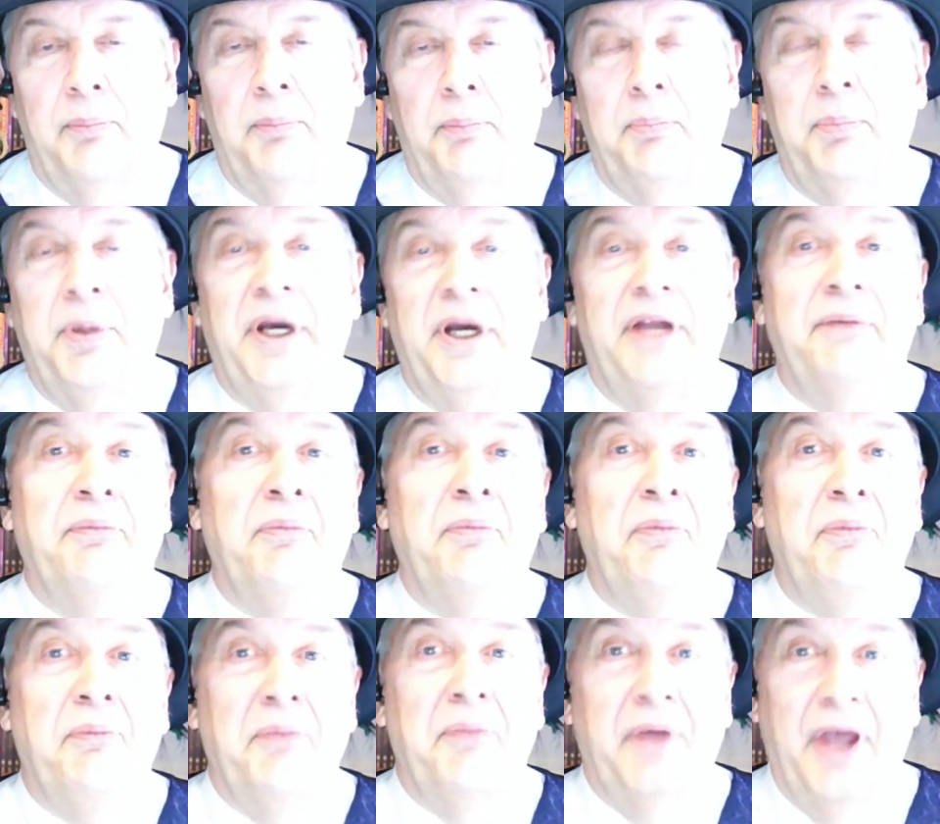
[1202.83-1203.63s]
But
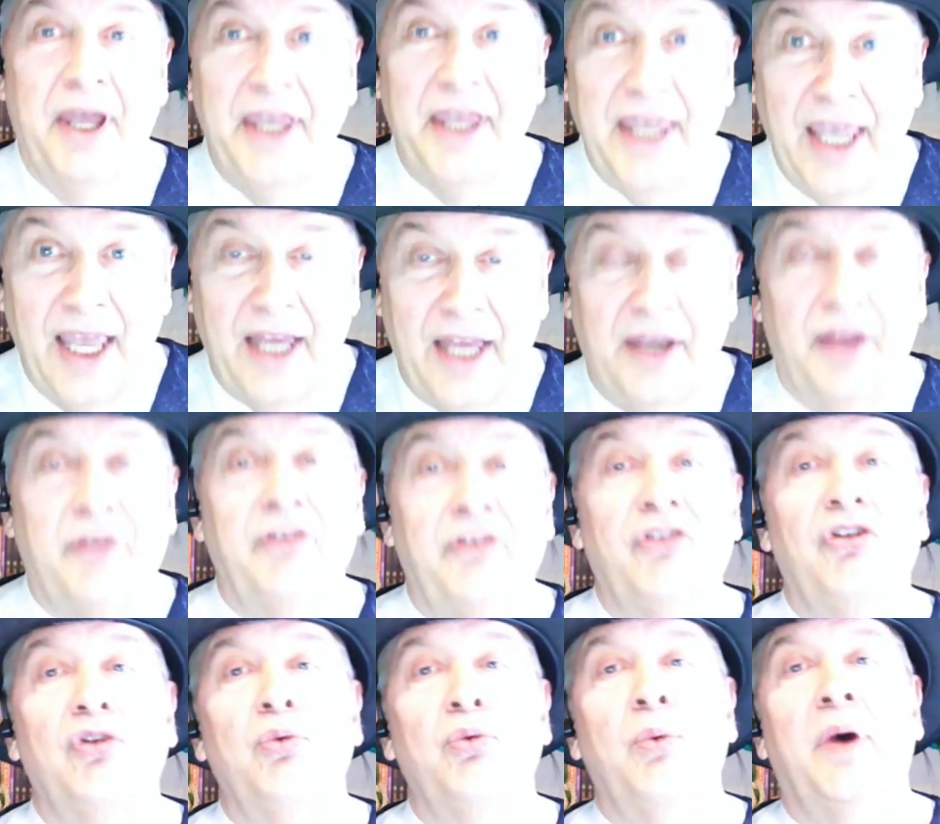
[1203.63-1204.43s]
again,
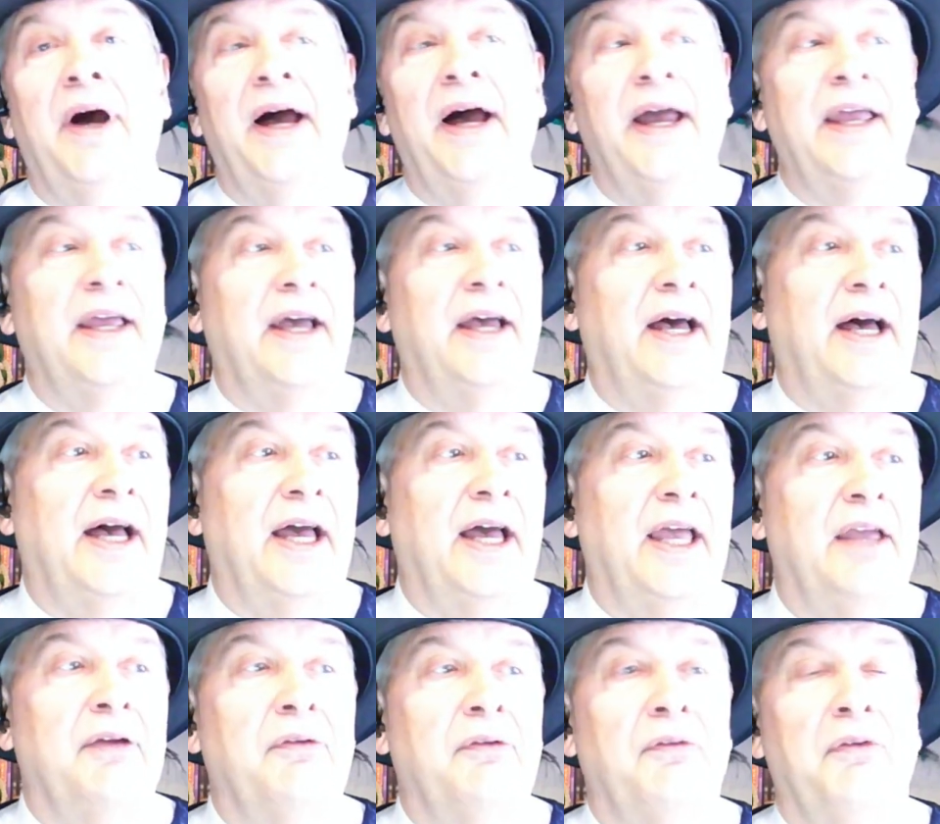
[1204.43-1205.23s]
this is why
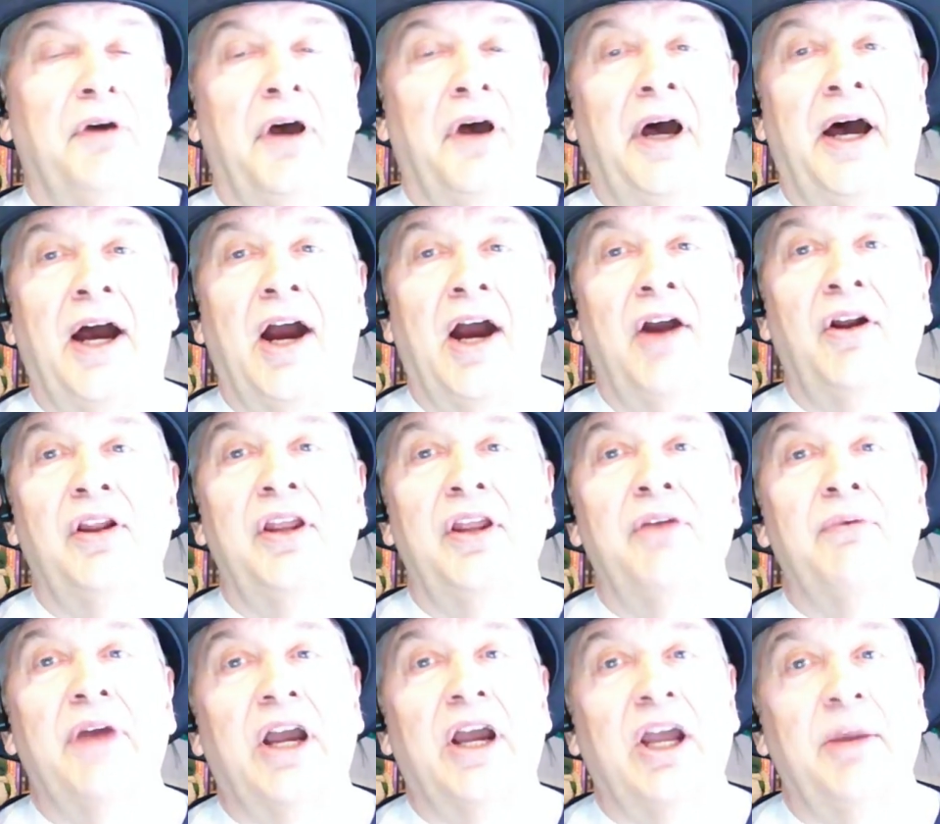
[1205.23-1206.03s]
I
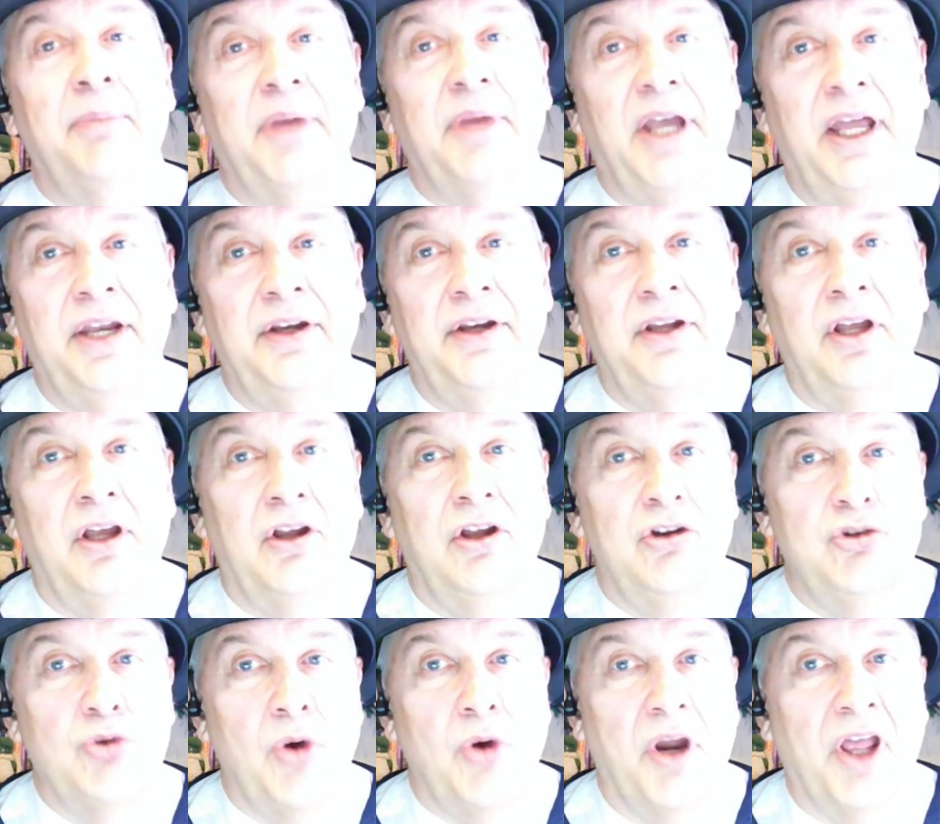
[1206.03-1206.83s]
heartily recommend
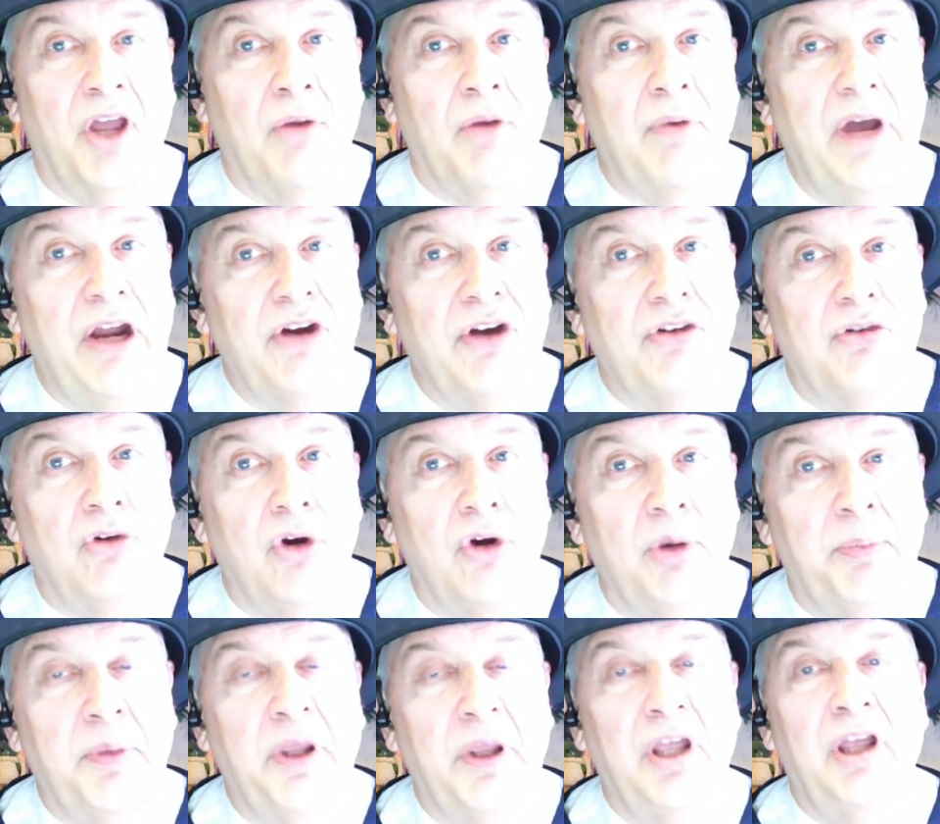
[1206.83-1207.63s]
joining a writer's
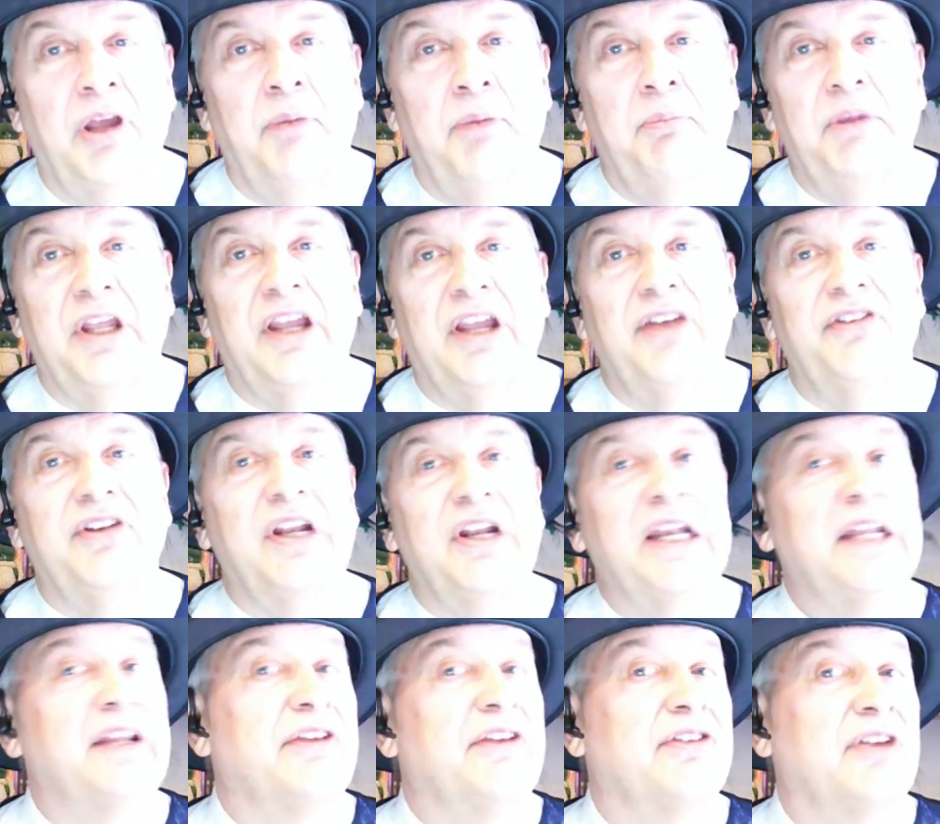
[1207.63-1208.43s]
group because
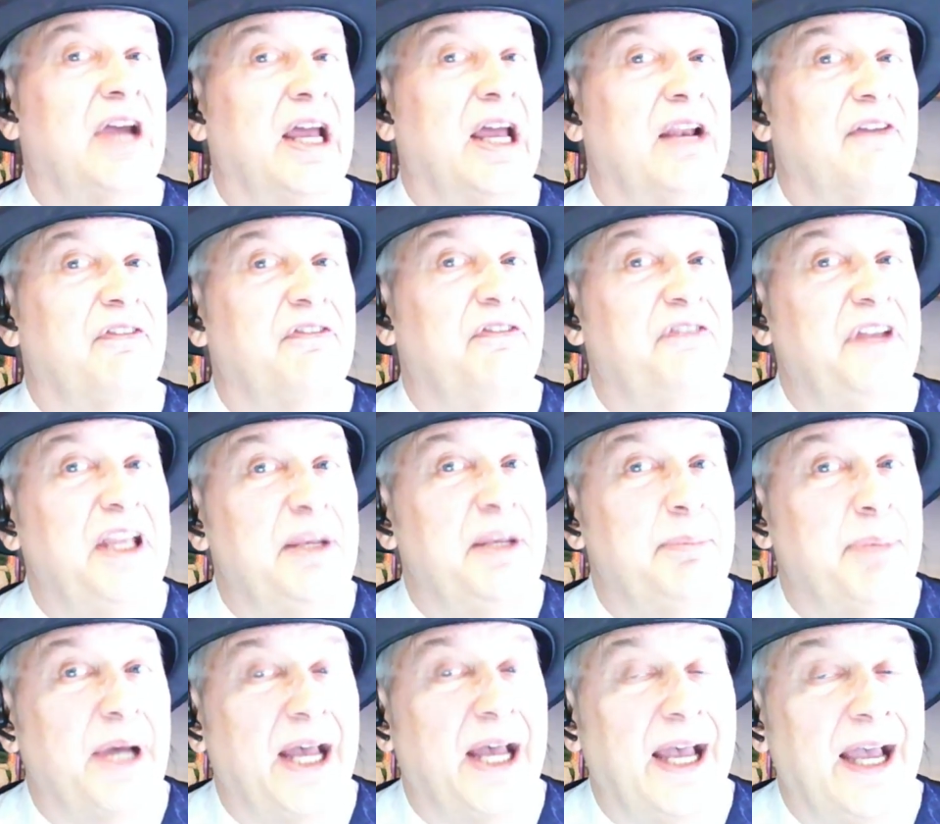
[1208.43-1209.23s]
getting this kind of
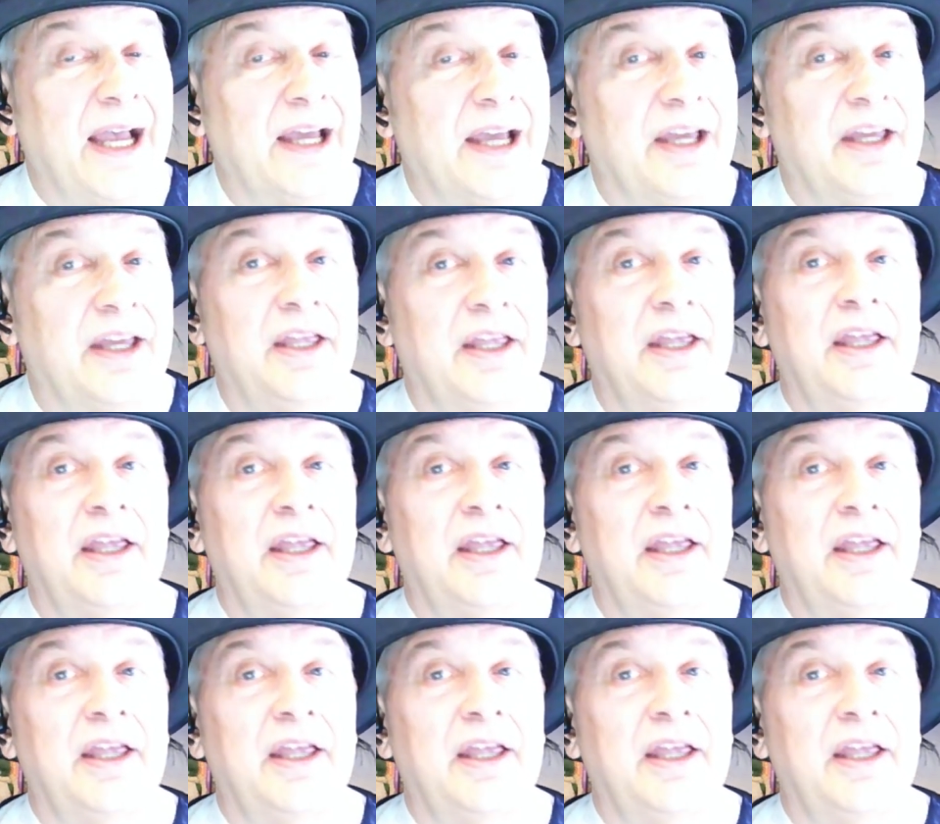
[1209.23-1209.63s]
feedback